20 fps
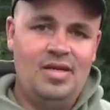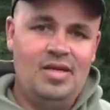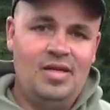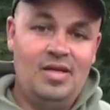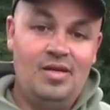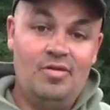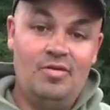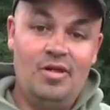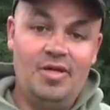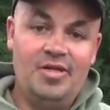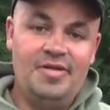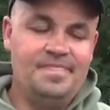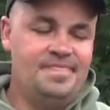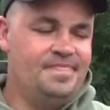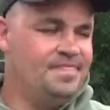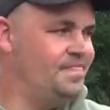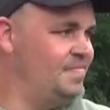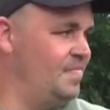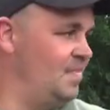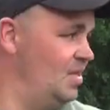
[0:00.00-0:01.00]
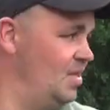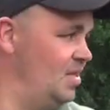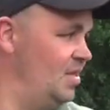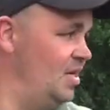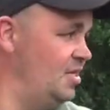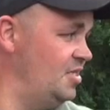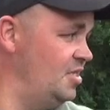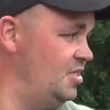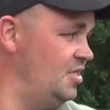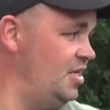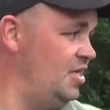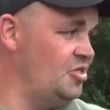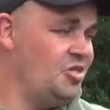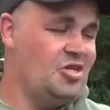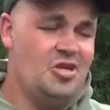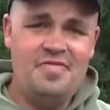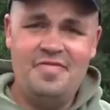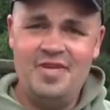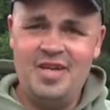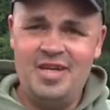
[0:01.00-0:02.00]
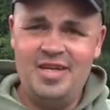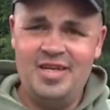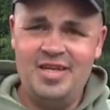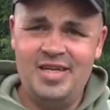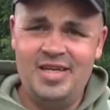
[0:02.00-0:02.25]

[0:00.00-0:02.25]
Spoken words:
Right, that's the session over.